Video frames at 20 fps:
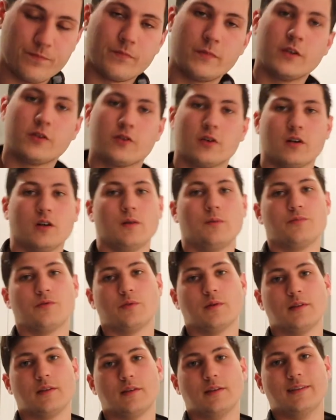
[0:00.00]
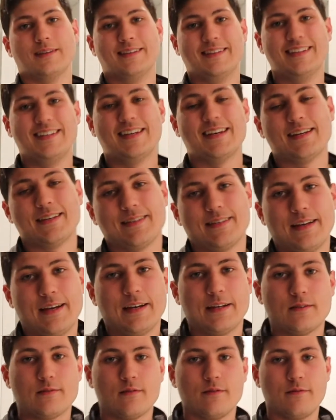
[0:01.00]
The truck comes with
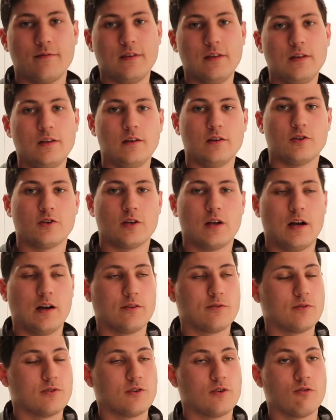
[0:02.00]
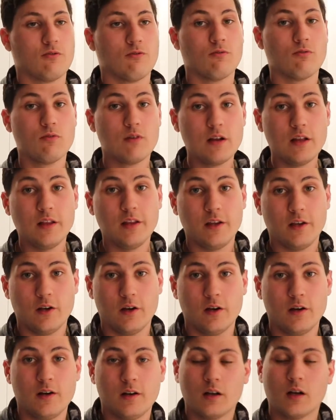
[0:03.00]
DSSV shocks, which are really
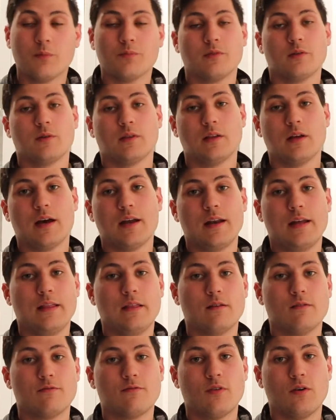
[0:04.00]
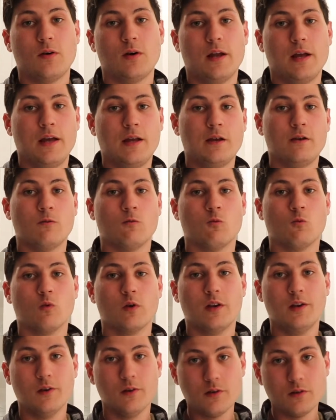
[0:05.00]
good. It comes with that in the front and
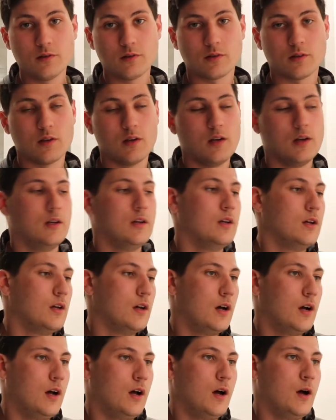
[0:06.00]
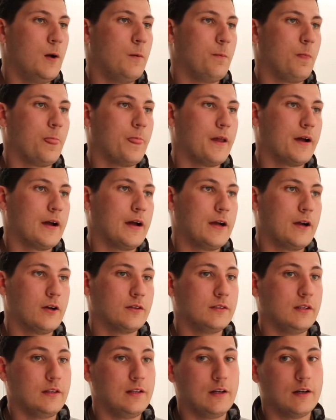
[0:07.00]
rears. I
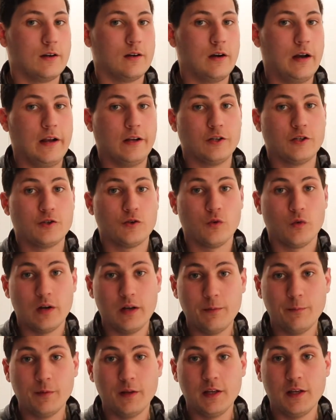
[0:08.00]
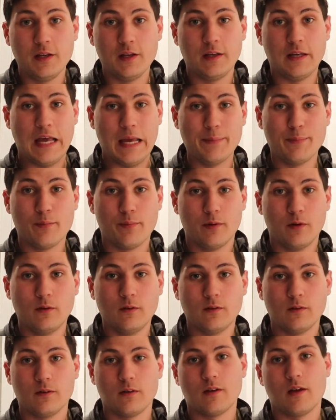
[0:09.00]
heard that they're extremely capable
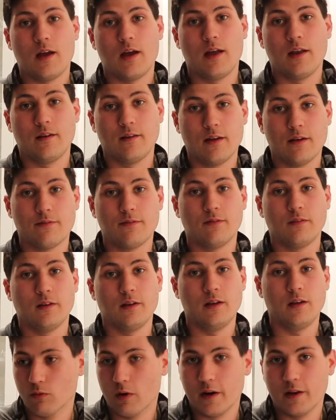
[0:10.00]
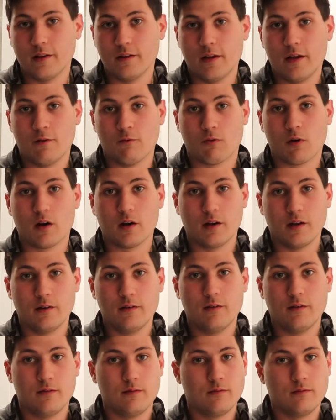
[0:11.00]
and definitely ready and
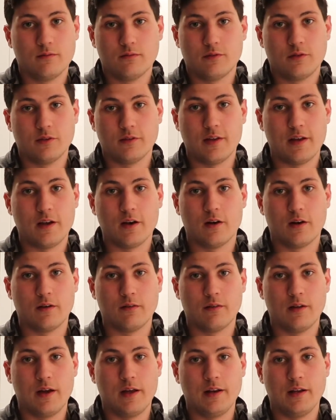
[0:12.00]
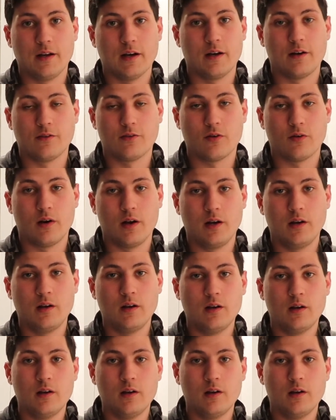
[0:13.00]
rugged to take on any kind of terrain.